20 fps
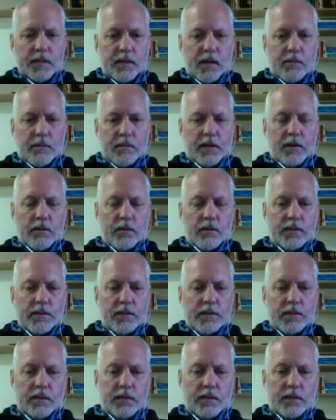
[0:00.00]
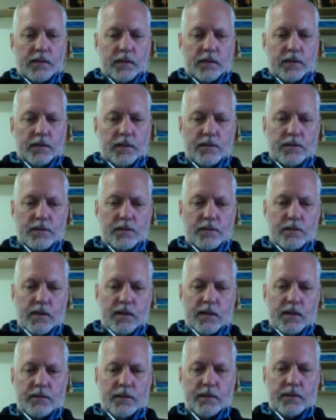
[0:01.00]
I'm going to go into the user
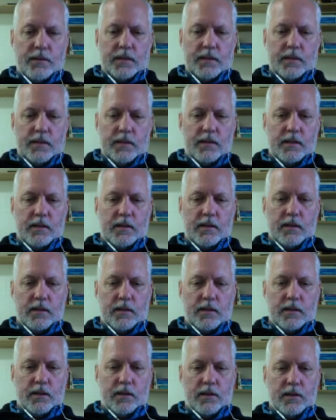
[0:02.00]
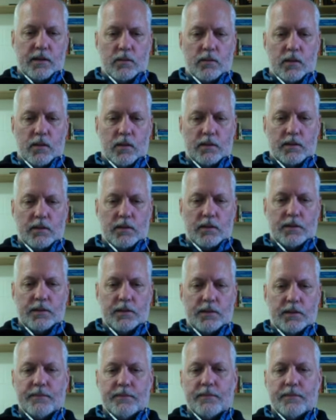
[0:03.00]
directory, uh, sorry, the work directory.